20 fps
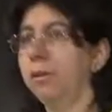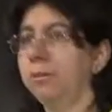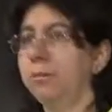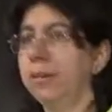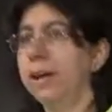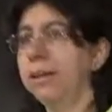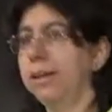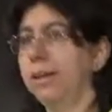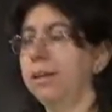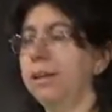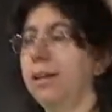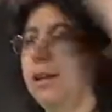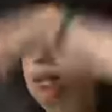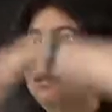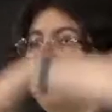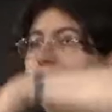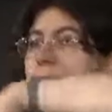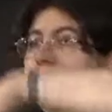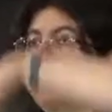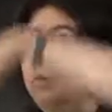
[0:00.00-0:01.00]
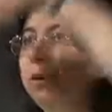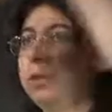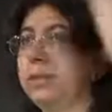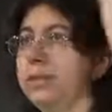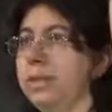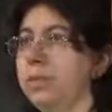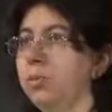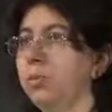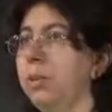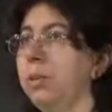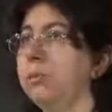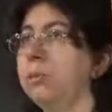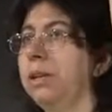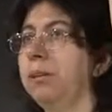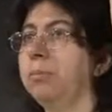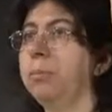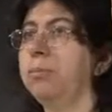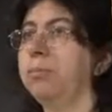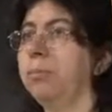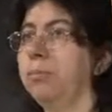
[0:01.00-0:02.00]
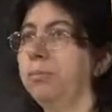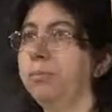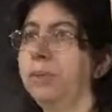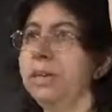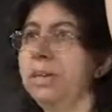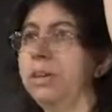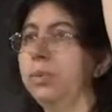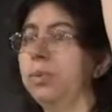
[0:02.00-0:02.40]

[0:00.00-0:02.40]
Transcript: finding the, the hypothesis with the minimum mean